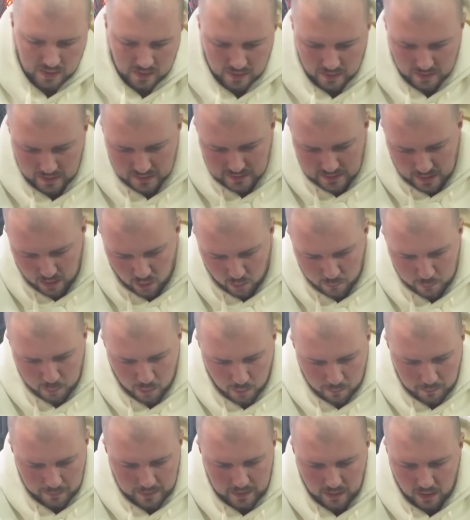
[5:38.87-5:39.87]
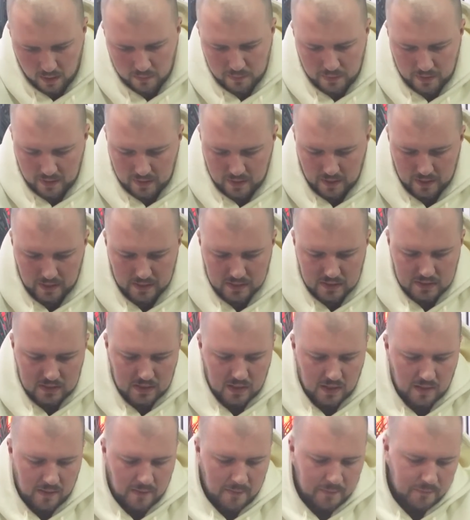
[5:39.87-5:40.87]
Is that on properly? I think it is.
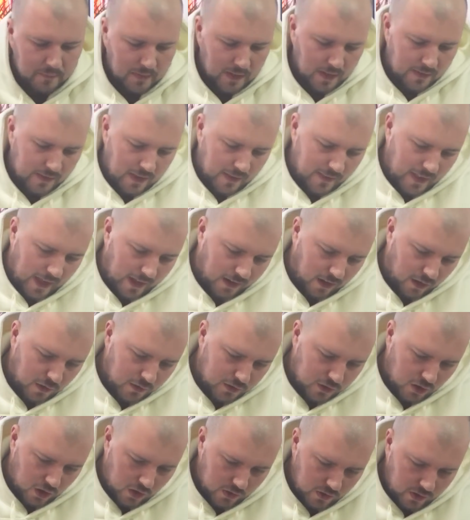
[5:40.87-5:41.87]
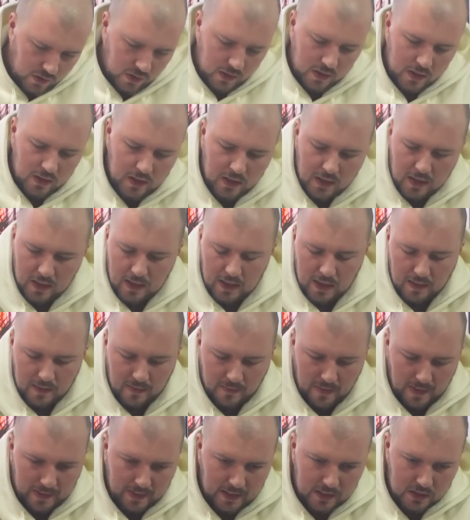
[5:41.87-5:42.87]
Then that goes on, and then
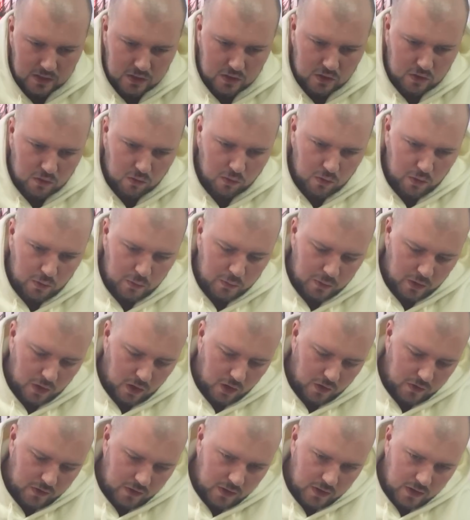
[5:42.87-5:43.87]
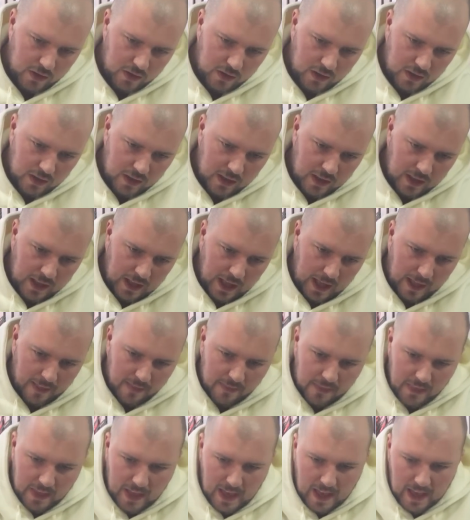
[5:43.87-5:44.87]
that gets screwed on, and
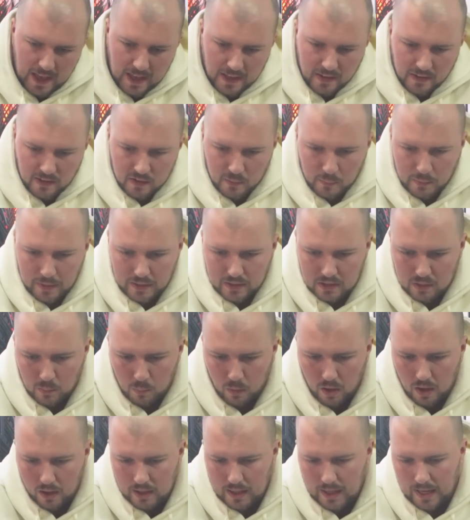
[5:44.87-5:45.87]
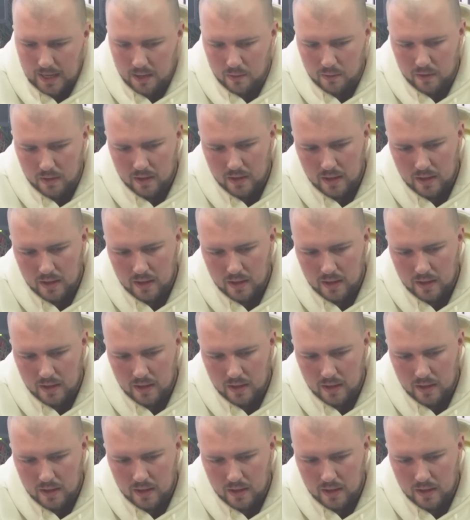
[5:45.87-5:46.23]
then we need to work out